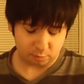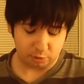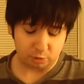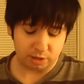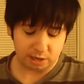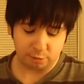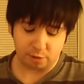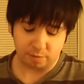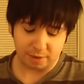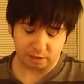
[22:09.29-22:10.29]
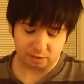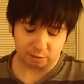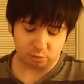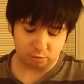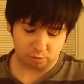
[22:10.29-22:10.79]
When you count all the
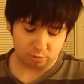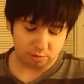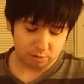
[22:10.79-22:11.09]
bisexual